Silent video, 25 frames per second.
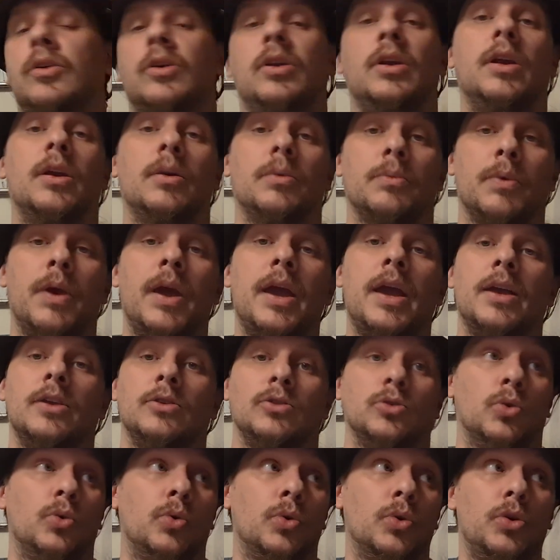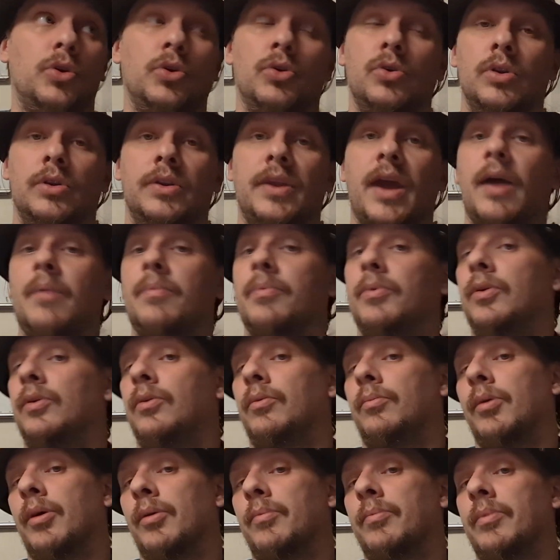You could get rage, or you could tap into
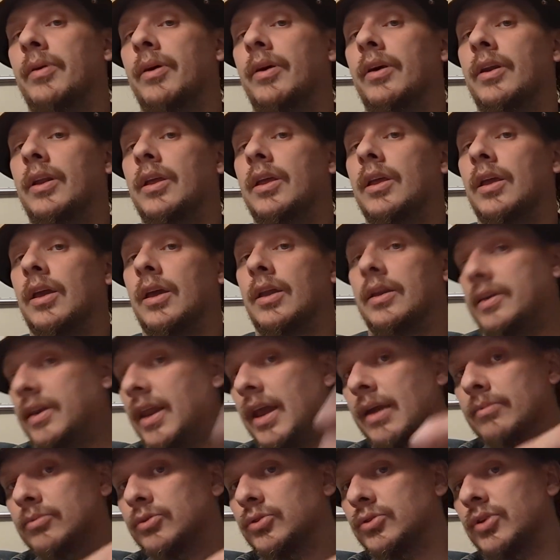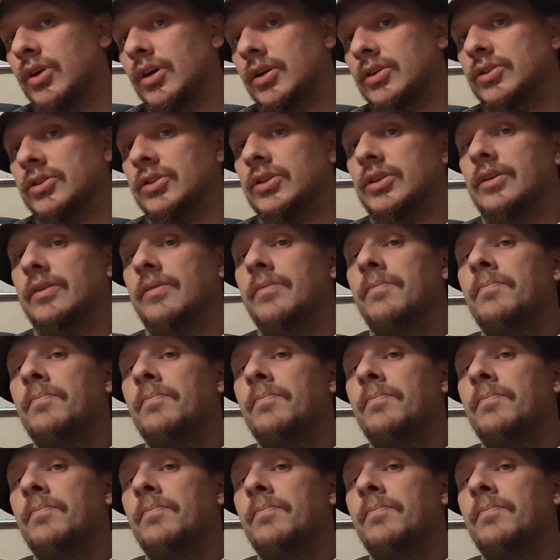a barbarian and get damage reduction.